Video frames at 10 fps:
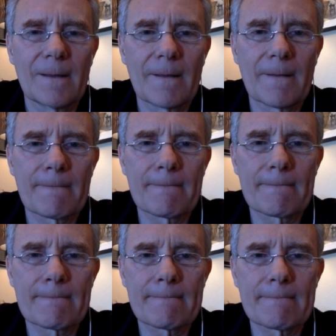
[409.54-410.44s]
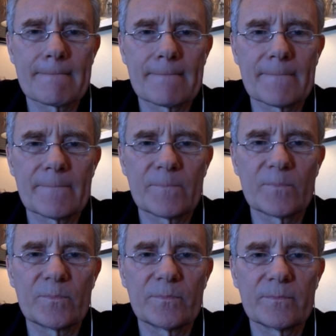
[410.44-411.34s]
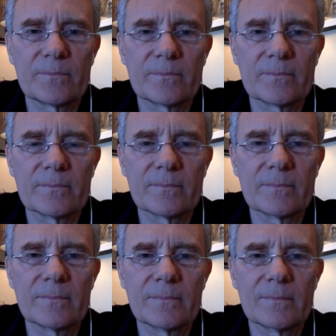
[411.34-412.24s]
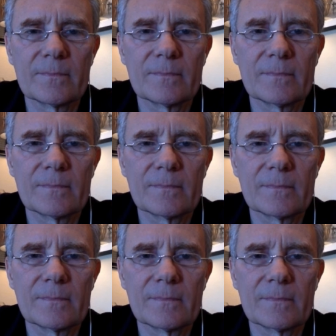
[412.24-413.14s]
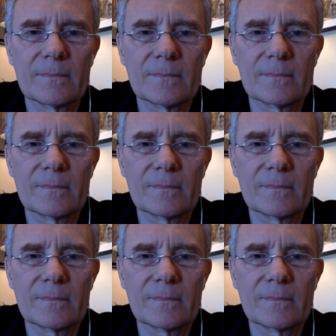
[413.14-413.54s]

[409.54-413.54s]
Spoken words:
The person shown says nothing.